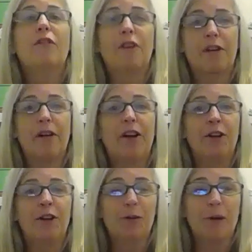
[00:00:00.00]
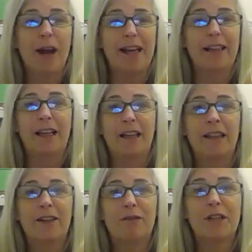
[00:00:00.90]
figure out a new way. And then
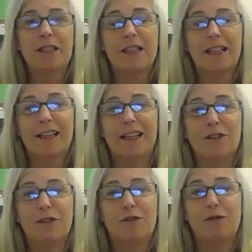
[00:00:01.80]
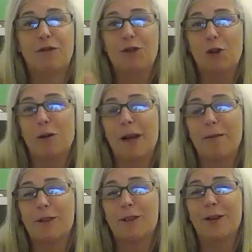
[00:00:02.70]
the rest of the class saw what I
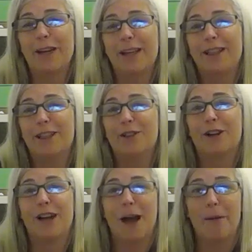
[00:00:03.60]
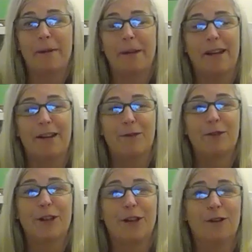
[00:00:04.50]
was doing and they started copying it. It was
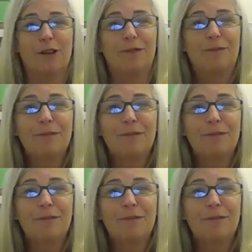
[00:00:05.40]
really cool.